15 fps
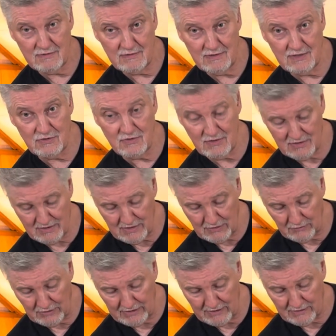It's just they
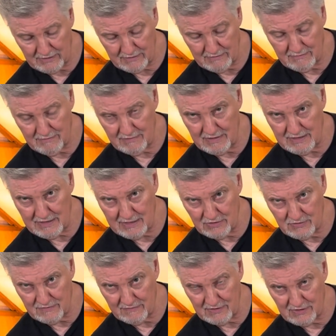only hardened the
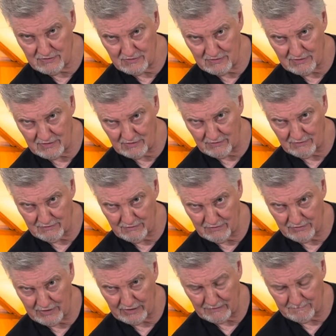edge of these instead of the whole
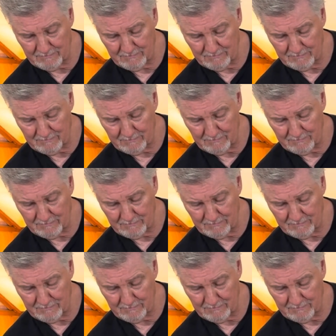thing.